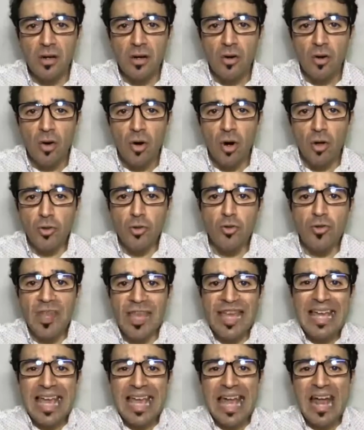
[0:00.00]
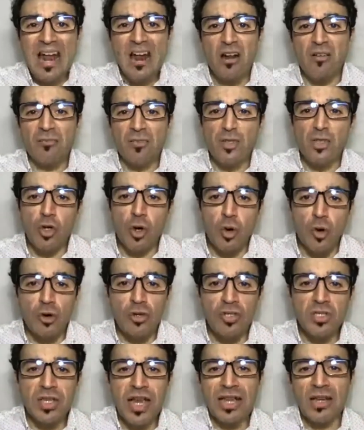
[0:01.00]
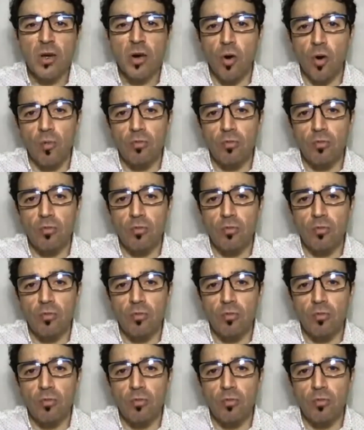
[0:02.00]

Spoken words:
or to take care of chores at home.